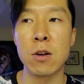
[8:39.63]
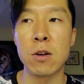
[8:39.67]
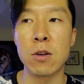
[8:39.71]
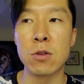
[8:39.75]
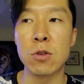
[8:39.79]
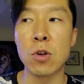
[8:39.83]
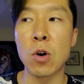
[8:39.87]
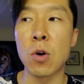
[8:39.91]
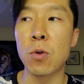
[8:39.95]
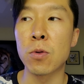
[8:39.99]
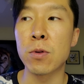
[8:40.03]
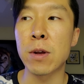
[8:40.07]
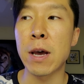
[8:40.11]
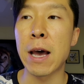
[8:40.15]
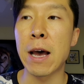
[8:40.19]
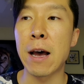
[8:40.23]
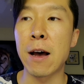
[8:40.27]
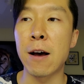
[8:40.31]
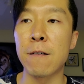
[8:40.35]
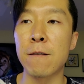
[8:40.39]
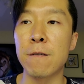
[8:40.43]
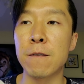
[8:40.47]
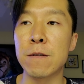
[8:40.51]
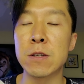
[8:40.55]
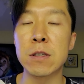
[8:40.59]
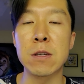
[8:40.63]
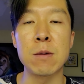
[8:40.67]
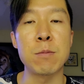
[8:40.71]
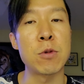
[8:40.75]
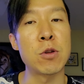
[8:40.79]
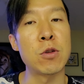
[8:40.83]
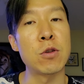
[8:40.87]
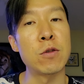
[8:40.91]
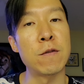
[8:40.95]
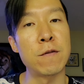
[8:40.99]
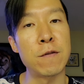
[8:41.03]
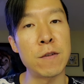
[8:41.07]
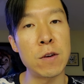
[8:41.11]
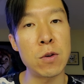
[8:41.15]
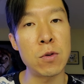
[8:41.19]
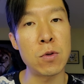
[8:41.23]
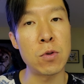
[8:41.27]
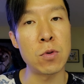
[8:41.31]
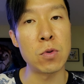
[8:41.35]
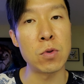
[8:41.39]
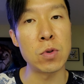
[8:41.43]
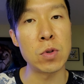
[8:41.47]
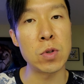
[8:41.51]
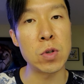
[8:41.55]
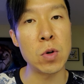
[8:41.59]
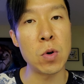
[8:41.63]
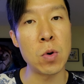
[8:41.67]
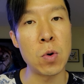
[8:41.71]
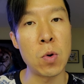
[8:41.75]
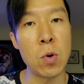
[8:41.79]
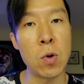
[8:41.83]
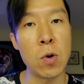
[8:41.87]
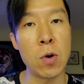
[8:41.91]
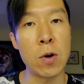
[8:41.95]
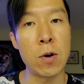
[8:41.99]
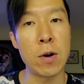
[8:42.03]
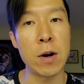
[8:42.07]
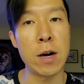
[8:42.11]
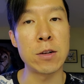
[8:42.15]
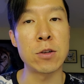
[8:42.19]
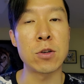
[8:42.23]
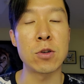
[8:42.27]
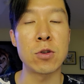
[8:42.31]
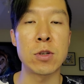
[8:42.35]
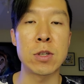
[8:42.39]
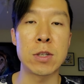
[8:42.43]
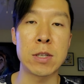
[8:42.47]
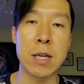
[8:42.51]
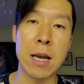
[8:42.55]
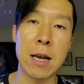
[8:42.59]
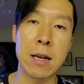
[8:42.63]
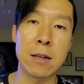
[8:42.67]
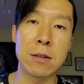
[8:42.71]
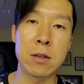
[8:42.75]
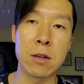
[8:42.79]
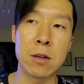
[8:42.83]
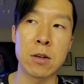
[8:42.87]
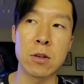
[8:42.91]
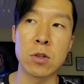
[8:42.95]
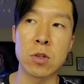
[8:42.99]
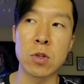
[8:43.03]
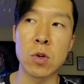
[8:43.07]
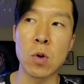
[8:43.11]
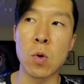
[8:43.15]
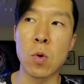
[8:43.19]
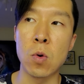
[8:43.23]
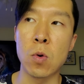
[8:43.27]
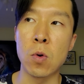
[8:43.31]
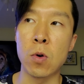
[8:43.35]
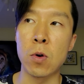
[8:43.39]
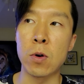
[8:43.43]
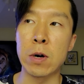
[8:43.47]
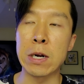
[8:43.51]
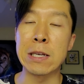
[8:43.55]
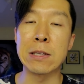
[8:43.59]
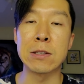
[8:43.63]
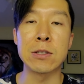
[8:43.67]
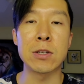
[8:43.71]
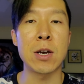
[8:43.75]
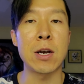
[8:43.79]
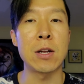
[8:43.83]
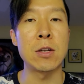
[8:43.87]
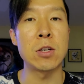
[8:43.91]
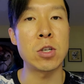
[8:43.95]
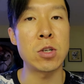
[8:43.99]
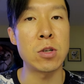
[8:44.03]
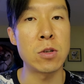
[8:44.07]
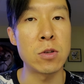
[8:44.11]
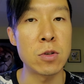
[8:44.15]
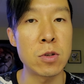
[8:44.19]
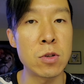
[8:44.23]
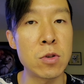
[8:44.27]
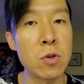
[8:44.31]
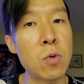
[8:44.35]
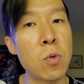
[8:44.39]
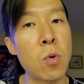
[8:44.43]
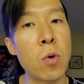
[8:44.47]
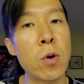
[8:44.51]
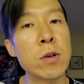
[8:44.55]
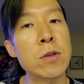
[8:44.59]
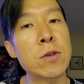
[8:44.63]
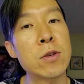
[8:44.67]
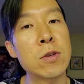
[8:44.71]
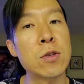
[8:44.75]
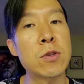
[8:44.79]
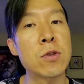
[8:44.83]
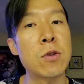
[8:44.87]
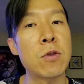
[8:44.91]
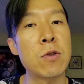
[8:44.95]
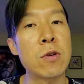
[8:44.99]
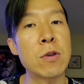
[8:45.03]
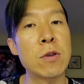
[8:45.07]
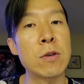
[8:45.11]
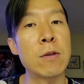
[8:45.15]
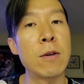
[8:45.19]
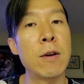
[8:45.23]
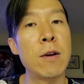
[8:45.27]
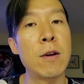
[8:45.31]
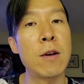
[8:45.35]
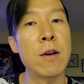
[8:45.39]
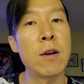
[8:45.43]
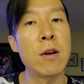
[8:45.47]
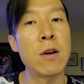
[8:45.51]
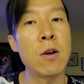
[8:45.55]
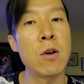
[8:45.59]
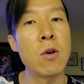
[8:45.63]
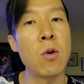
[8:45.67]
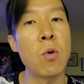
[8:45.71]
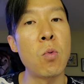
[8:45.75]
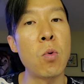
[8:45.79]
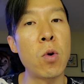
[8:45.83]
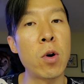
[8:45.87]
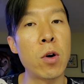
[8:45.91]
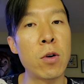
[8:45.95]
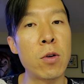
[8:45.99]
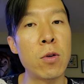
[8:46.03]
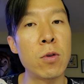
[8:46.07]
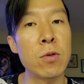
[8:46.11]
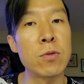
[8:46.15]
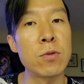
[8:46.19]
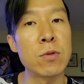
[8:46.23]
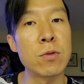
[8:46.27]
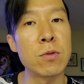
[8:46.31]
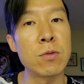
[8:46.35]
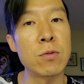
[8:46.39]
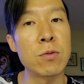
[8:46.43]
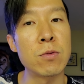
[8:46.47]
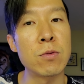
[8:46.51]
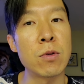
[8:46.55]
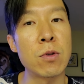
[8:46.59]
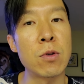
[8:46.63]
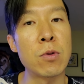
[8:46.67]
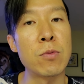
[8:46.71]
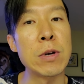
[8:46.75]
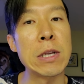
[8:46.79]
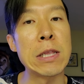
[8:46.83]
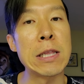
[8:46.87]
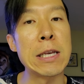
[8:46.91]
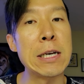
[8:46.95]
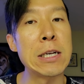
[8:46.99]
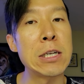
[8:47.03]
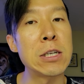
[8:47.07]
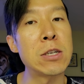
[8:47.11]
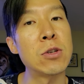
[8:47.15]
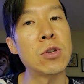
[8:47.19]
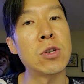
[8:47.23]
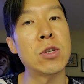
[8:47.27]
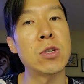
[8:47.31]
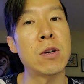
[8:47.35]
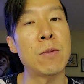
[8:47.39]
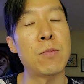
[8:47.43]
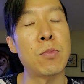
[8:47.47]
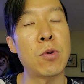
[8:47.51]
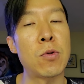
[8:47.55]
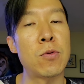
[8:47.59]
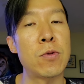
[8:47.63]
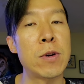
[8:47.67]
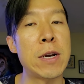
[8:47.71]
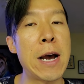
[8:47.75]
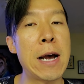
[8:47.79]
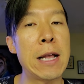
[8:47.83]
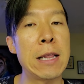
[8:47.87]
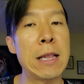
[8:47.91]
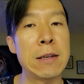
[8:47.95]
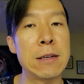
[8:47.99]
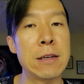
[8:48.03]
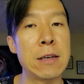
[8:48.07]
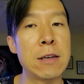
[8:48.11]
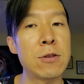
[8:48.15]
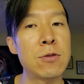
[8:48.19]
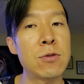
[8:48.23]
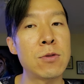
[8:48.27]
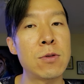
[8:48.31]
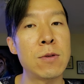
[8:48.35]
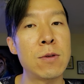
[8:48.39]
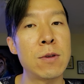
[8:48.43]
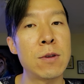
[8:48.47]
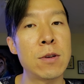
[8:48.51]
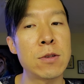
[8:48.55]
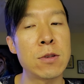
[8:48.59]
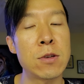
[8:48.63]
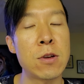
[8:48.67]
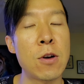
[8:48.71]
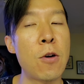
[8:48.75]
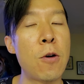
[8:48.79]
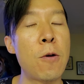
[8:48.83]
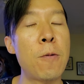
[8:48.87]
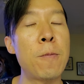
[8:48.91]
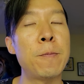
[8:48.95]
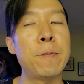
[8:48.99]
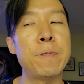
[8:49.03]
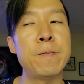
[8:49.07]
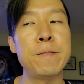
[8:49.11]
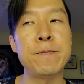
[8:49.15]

don't have similar views or understandings or intentions towards a certain world or relationship or reality. So